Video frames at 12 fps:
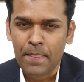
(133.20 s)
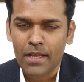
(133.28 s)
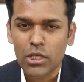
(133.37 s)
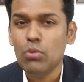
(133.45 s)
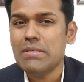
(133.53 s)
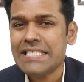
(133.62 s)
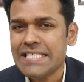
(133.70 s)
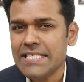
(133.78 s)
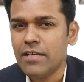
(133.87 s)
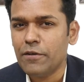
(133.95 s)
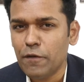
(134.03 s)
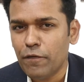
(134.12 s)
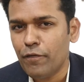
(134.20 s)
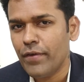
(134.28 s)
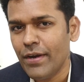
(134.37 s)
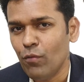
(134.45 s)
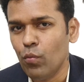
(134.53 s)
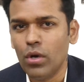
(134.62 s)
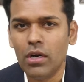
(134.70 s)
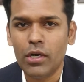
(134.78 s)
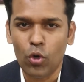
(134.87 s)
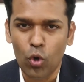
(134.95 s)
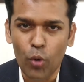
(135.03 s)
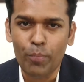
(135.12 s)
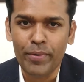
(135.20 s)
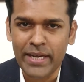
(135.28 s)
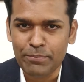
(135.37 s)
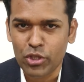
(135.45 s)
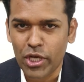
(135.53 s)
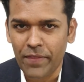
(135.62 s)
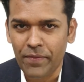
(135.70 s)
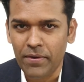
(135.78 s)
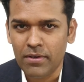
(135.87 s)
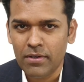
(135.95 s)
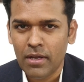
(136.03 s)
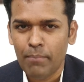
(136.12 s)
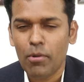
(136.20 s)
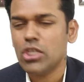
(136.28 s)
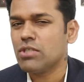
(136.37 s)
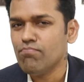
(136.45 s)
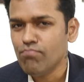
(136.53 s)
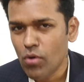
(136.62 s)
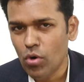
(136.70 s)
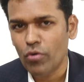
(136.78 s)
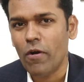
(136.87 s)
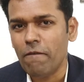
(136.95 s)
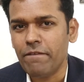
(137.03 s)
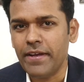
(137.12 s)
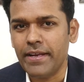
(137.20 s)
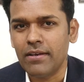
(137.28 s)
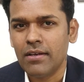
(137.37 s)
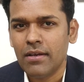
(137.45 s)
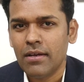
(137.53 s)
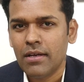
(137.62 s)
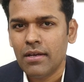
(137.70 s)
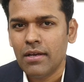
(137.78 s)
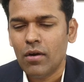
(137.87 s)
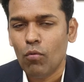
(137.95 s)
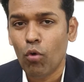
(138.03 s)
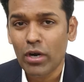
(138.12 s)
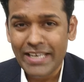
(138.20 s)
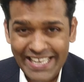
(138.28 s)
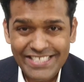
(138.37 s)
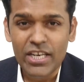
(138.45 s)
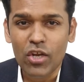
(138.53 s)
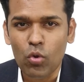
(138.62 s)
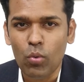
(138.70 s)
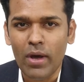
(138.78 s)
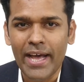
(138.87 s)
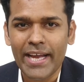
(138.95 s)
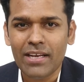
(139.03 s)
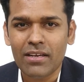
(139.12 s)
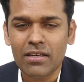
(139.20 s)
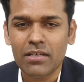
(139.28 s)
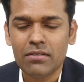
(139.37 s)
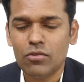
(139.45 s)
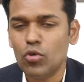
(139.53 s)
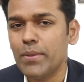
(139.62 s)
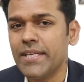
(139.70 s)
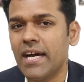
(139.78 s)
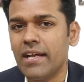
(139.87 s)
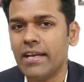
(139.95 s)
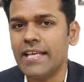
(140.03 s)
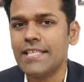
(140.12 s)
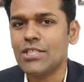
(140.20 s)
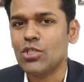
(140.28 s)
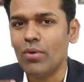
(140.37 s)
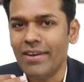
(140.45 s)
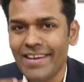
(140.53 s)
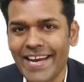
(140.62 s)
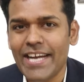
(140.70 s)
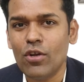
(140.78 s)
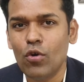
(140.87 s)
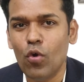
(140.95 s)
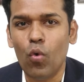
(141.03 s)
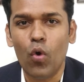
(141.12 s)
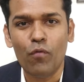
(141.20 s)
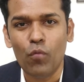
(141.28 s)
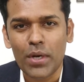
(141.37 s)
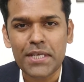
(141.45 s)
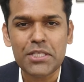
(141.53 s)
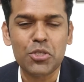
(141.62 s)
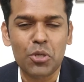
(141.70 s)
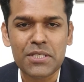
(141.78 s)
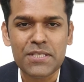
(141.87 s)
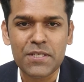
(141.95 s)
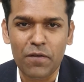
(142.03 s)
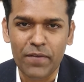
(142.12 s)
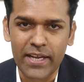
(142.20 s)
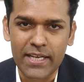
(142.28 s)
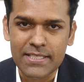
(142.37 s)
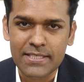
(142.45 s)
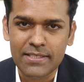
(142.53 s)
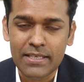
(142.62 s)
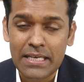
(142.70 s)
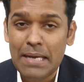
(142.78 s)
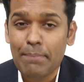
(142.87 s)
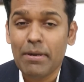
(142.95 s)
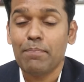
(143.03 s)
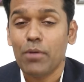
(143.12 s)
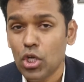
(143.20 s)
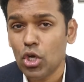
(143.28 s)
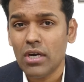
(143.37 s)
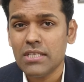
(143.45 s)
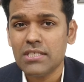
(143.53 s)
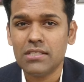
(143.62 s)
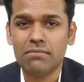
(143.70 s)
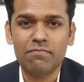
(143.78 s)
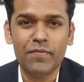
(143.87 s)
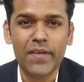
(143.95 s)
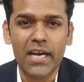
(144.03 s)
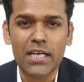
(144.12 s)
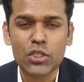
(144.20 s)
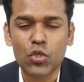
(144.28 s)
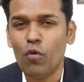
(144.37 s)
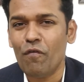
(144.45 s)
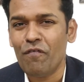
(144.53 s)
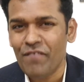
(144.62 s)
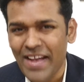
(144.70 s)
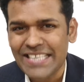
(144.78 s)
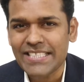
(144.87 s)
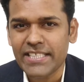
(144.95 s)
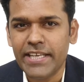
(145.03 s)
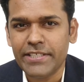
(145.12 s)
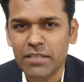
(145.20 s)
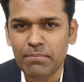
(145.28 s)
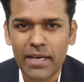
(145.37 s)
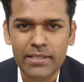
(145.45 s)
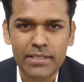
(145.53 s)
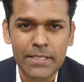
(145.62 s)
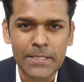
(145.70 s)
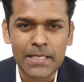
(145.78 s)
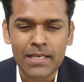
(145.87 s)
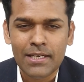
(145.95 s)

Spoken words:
you'll see a different world opening up together. Because more often, what is required to be done is to let go of what is not serving us. But because we are so fascinated by the